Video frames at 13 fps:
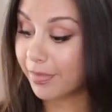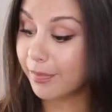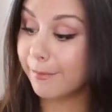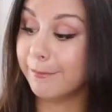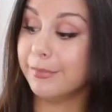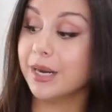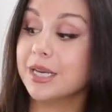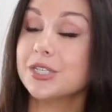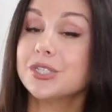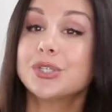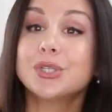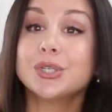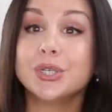
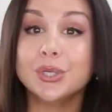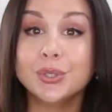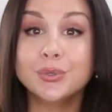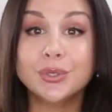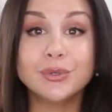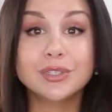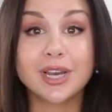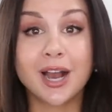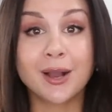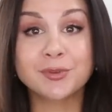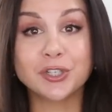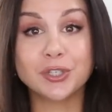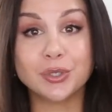but two new
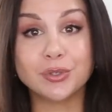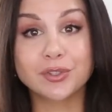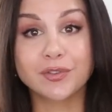tops to choose